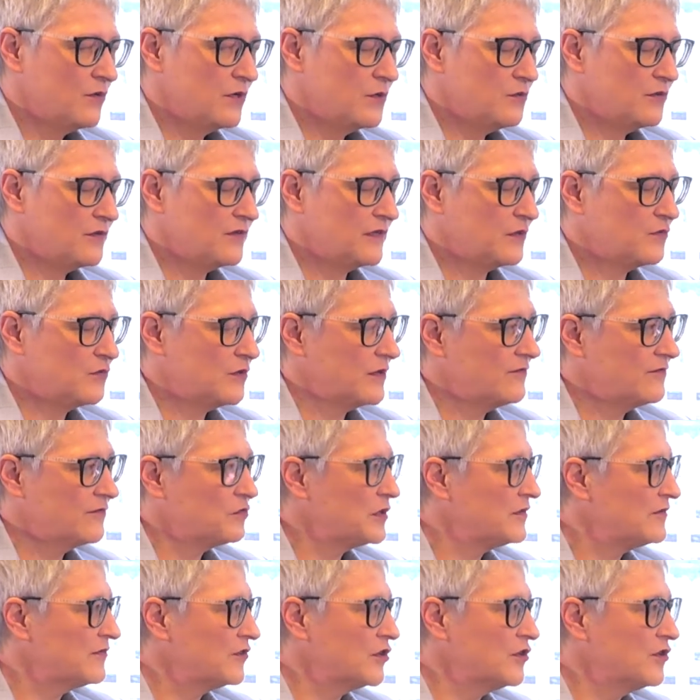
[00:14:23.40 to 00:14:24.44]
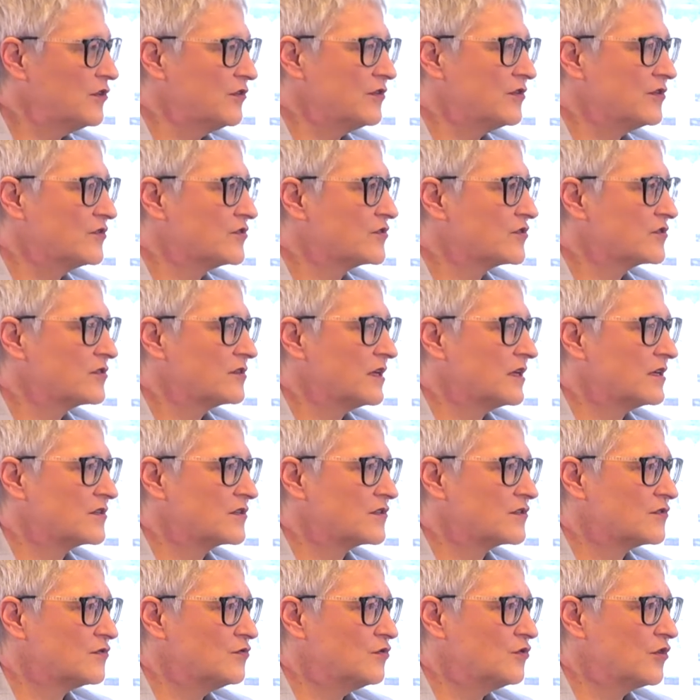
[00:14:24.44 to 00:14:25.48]
What do we think we've learned
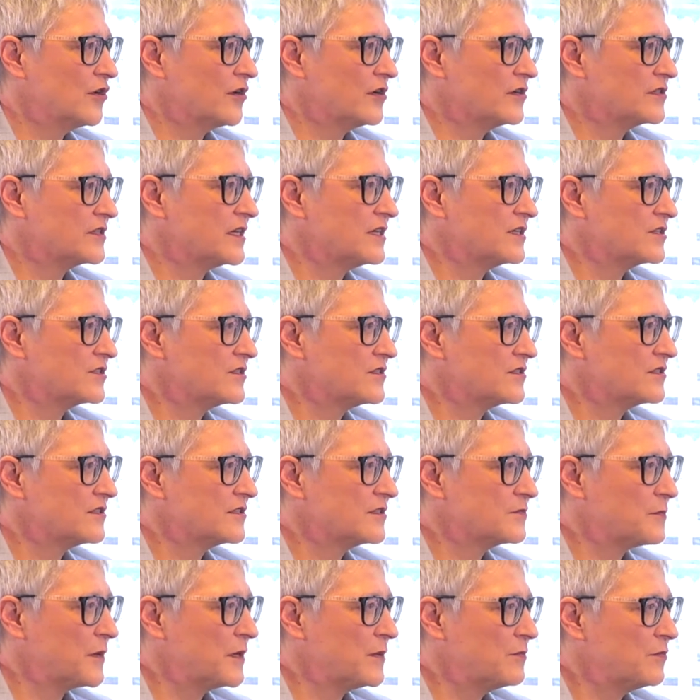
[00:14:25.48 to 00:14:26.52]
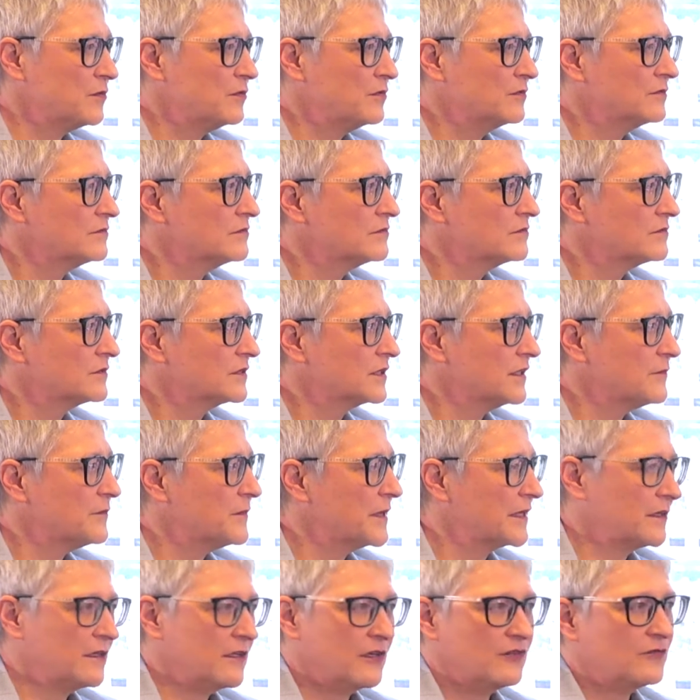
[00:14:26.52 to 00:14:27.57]
as organisations and as people to
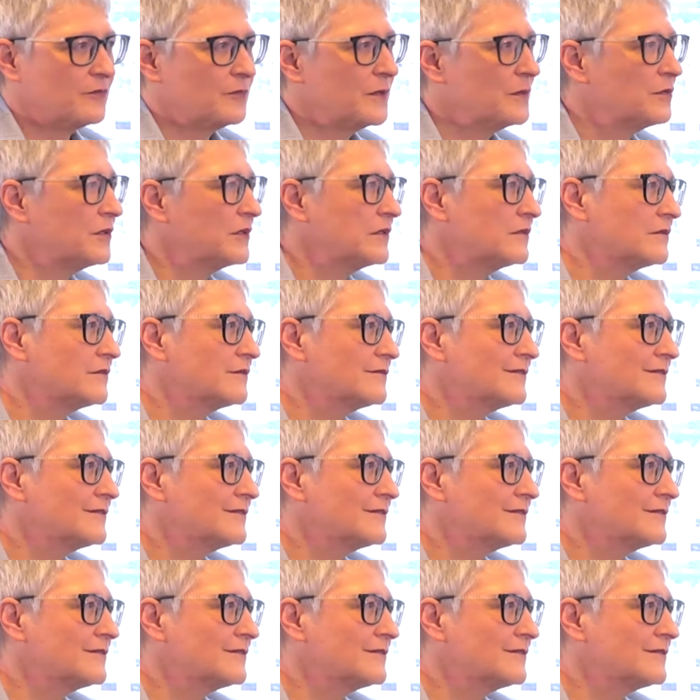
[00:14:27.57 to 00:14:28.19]
mental health, maybe?